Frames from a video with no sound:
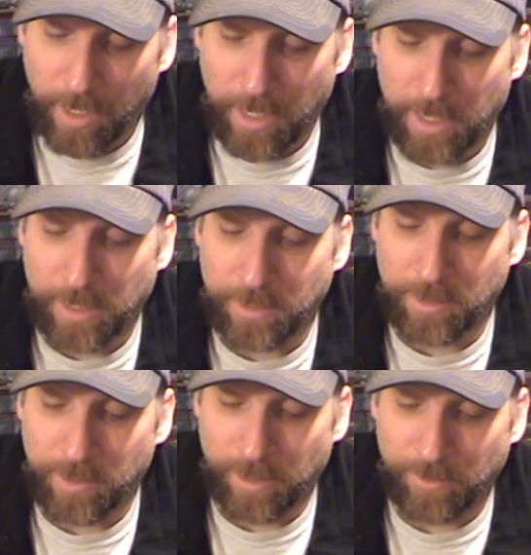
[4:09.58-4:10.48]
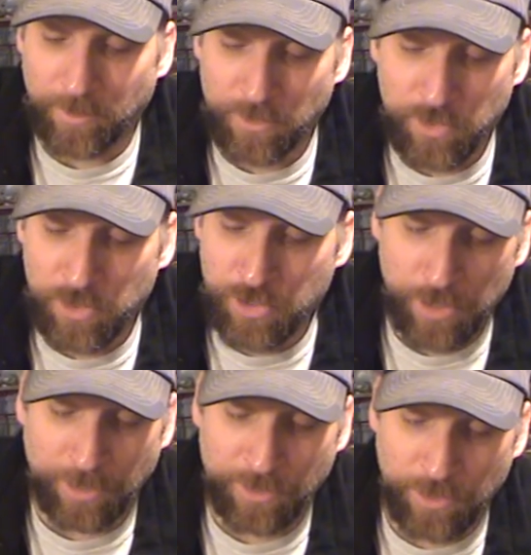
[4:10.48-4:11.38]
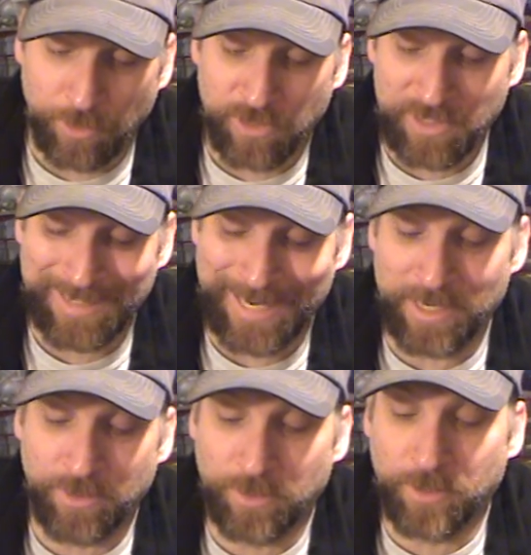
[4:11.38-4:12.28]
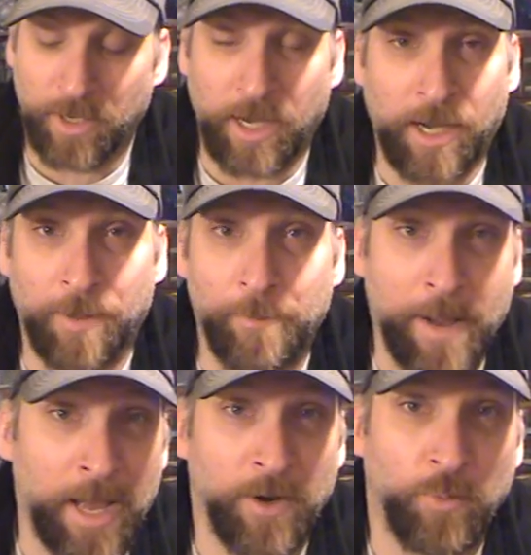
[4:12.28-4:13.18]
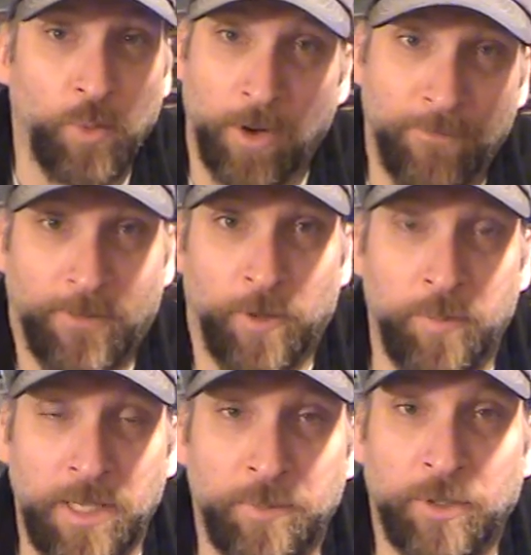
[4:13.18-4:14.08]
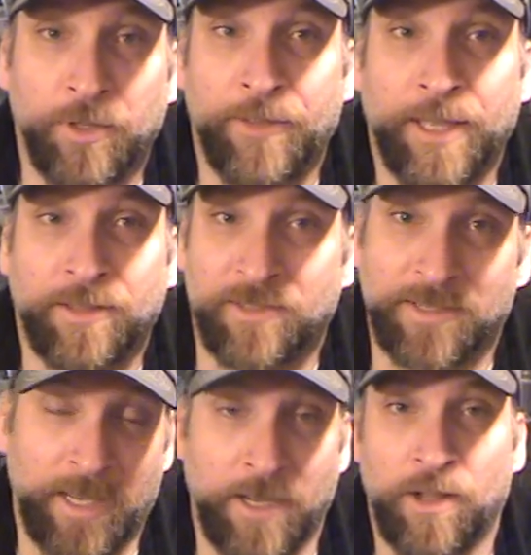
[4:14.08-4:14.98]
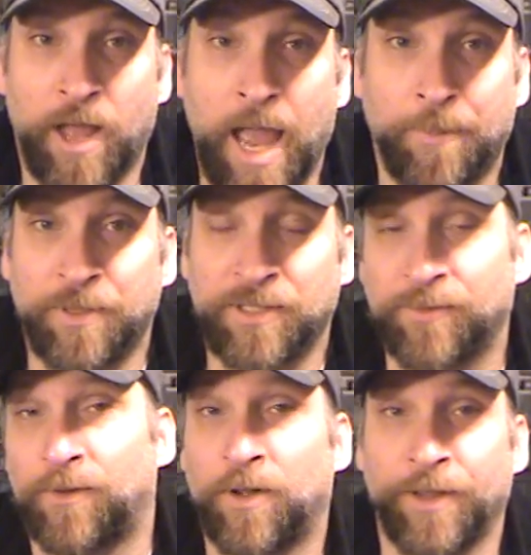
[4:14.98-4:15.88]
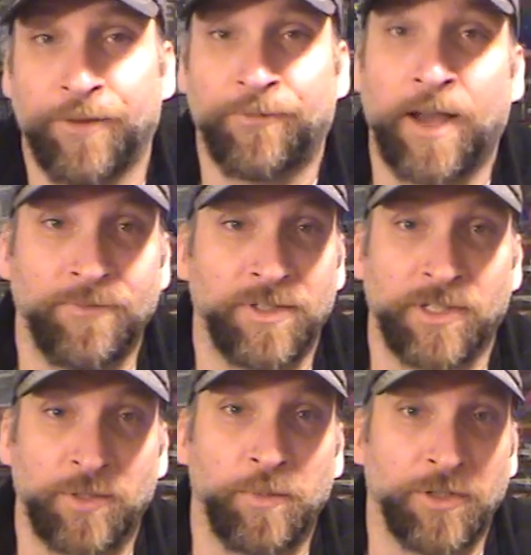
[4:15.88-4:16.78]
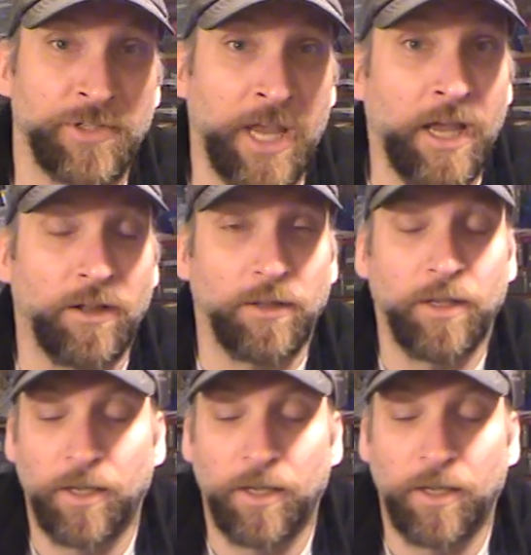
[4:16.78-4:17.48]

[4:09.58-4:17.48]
And then there's just your standard modern warfare people that the scale happens to fall in that 5 to 6 mil scale.